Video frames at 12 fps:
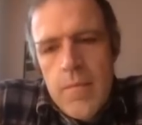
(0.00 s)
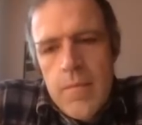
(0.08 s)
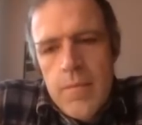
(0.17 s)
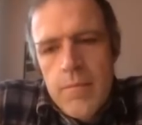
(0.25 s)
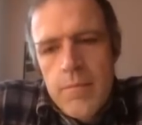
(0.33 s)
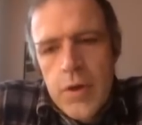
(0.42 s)

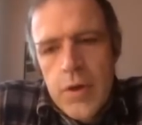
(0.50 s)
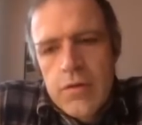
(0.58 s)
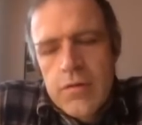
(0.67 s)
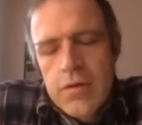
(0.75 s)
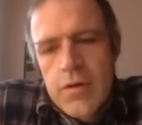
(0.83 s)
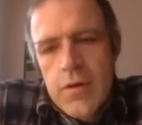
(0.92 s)

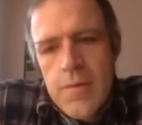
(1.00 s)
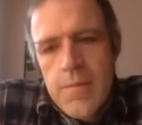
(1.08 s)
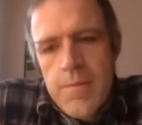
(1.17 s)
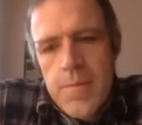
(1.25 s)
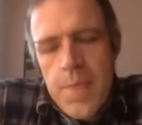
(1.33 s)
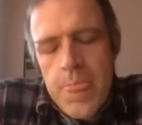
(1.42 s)
But
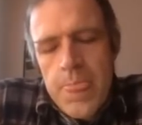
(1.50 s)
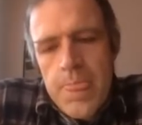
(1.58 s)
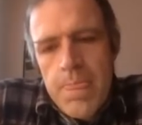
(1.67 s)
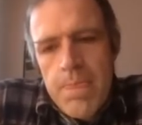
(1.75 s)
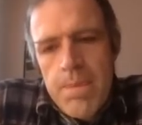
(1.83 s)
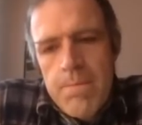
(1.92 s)

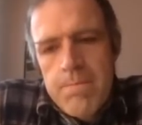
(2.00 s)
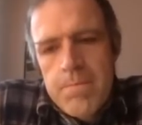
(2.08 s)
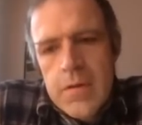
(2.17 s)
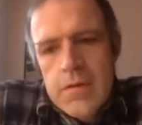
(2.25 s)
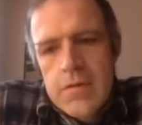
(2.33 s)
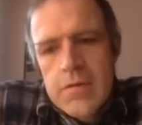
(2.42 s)

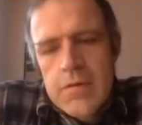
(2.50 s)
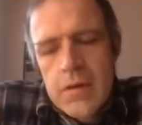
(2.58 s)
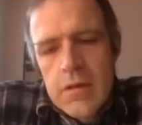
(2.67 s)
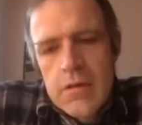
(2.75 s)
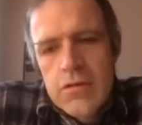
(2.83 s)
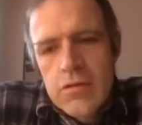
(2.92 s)
it
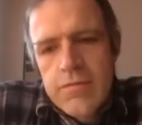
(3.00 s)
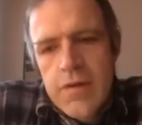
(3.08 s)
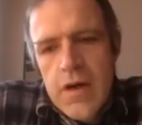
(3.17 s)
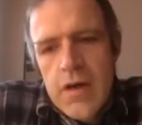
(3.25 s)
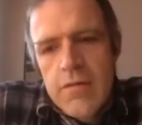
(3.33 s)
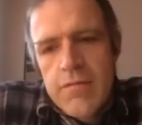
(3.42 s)
still
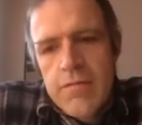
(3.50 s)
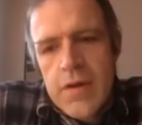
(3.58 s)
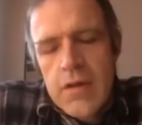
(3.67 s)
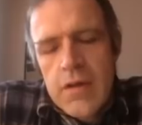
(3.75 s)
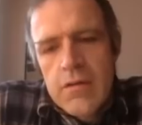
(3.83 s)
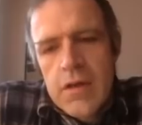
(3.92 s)
survives,
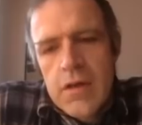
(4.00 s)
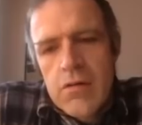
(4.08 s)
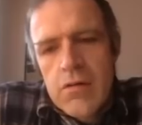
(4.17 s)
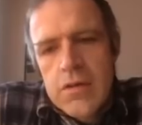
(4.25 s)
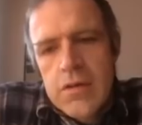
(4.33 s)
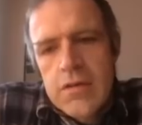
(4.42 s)
and there
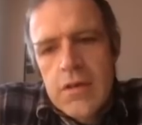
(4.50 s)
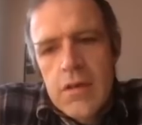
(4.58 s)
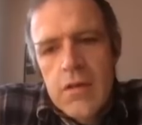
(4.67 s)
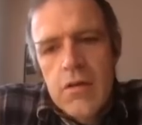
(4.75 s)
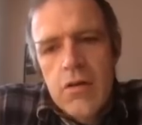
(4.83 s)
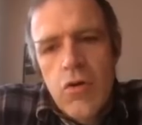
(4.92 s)
are still